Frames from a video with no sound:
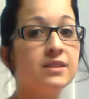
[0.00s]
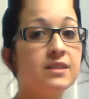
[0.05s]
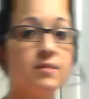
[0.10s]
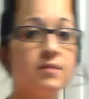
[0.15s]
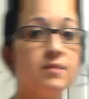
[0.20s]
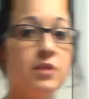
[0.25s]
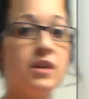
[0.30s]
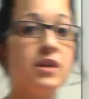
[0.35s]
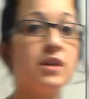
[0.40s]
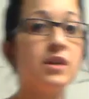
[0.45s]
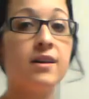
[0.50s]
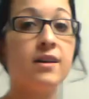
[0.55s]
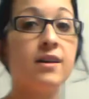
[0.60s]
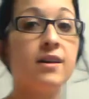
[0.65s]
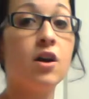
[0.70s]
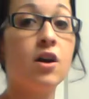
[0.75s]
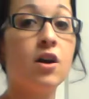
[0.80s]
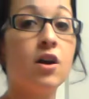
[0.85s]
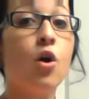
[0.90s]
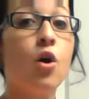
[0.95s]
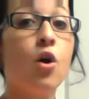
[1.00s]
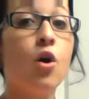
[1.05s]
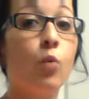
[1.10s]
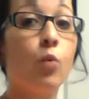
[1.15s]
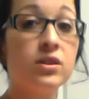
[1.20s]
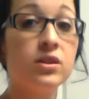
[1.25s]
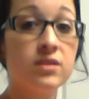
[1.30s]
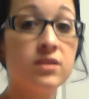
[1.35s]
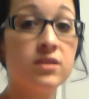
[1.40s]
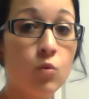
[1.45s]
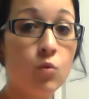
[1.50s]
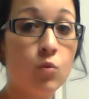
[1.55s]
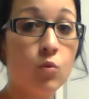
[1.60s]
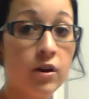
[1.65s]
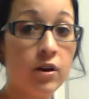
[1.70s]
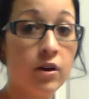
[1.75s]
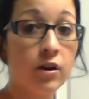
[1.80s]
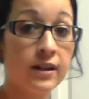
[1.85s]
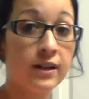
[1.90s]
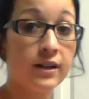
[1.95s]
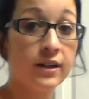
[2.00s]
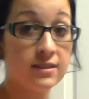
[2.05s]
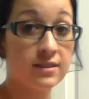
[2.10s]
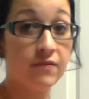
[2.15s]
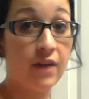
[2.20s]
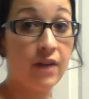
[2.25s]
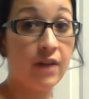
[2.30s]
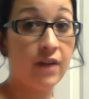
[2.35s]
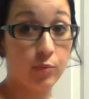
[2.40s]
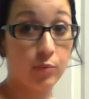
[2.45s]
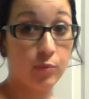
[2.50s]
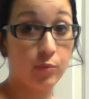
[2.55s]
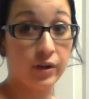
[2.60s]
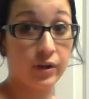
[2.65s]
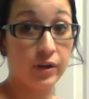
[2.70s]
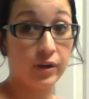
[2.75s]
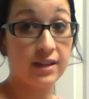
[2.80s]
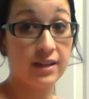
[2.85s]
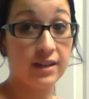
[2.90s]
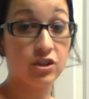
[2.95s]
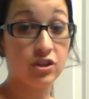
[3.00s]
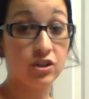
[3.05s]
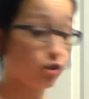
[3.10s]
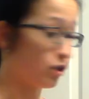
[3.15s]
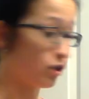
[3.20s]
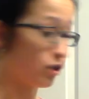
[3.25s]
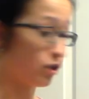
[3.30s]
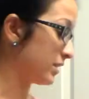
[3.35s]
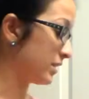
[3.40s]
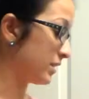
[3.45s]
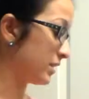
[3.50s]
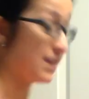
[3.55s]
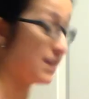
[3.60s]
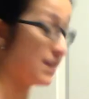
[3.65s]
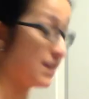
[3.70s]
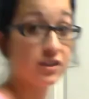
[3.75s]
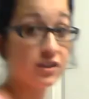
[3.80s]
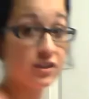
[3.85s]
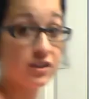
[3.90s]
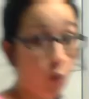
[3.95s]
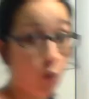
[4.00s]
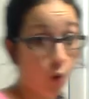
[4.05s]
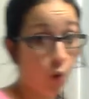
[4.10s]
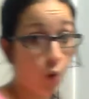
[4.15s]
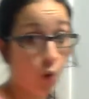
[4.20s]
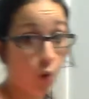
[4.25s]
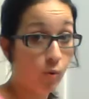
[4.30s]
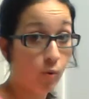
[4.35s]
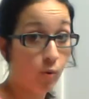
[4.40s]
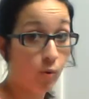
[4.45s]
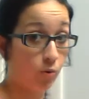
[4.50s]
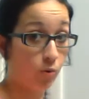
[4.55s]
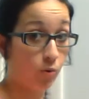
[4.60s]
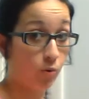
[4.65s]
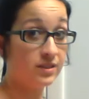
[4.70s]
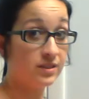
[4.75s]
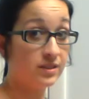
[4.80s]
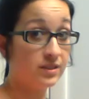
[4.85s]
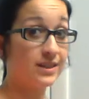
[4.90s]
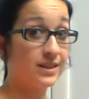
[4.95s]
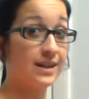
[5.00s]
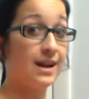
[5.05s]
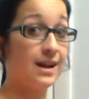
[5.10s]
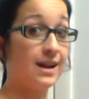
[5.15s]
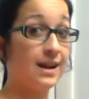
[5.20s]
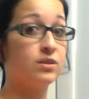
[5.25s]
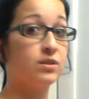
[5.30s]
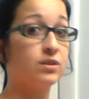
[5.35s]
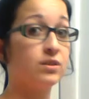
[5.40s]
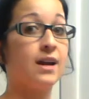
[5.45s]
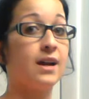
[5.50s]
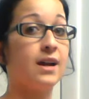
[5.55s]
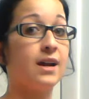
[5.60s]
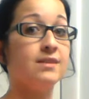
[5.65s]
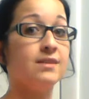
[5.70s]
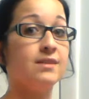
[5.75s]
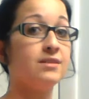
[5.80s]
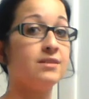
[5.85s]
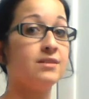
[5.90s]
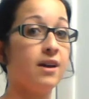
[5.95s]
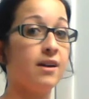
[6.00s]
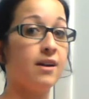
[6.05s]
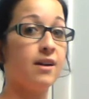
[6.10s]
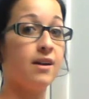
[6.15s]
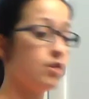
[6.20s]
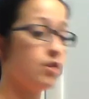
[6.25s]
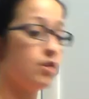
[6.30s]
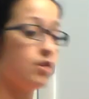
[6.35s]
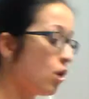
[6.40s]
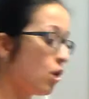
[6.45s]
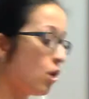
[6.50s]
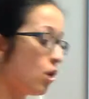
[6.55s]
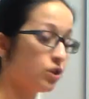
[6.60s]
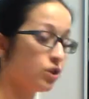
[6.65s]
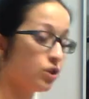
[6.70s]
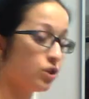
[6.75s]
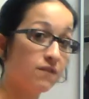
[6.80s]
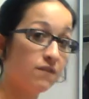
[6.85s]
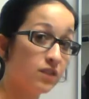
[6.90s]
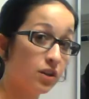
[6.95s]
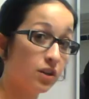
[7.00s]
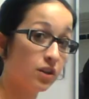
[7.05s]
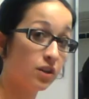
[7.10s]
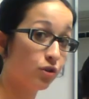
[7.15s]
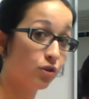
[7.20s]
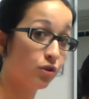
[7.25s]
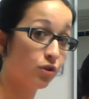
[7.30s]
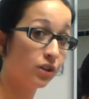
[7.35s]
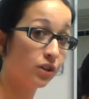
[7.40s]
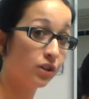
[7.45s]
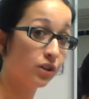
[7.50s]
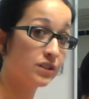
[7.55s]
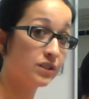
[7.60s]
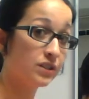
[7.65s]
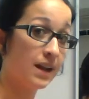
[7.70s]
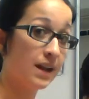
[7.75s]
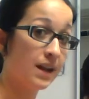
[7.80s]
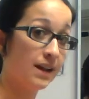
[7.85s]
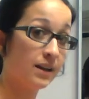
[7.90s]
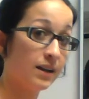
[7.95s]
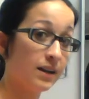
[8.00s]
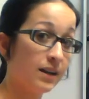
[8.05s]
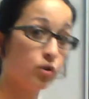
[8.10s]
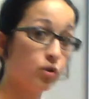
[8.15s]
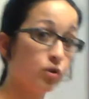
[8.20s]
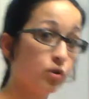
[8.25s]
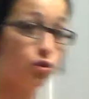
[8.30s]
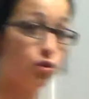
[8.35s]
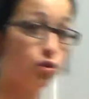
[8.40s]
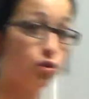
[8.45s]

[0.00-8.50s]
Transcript: is because once the water gets evaporated, because you're going to take this whole bowl and stick it outside in the sun, which I've done earlier today, and I'm going to show